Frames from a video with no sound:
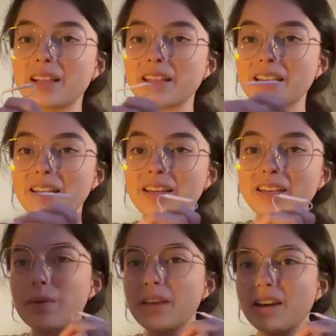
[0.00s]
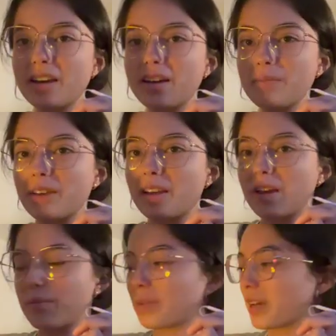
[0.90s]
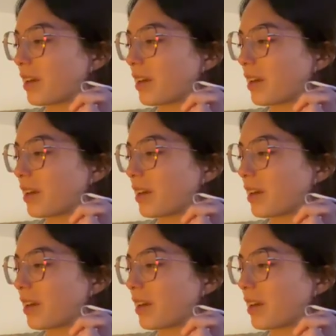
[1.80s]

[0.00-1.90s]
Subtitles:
think. But yeah, I'm like